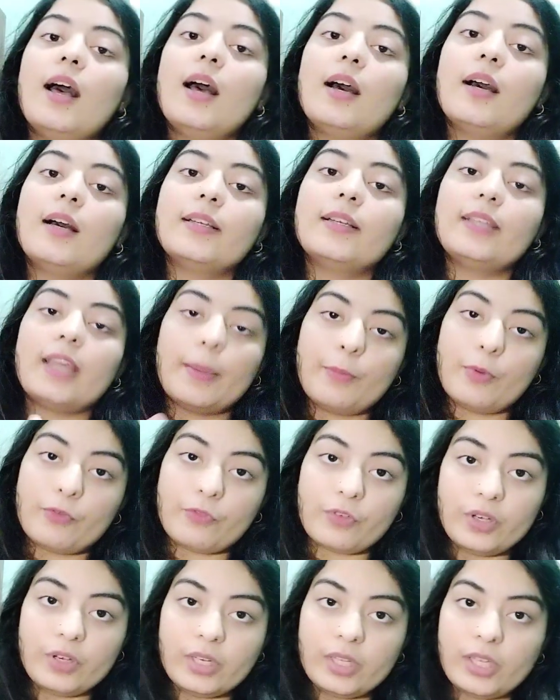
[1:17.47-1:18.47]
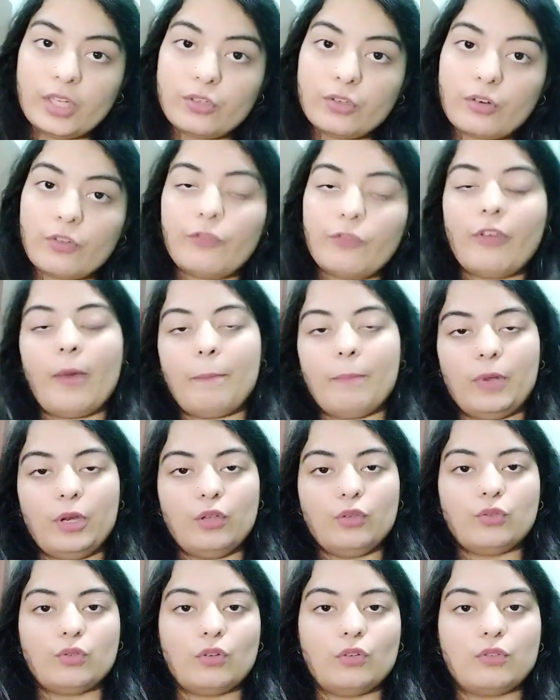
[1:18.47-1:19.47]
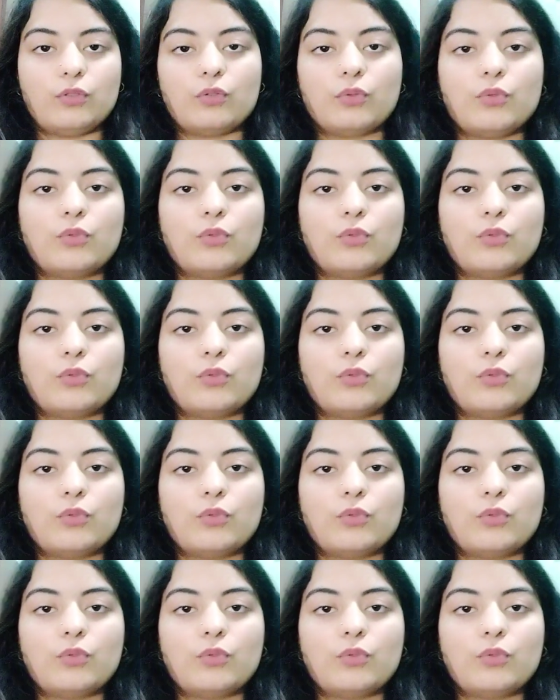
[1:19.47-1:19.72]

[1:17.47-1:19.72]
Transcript: a type of indicator of happiness also.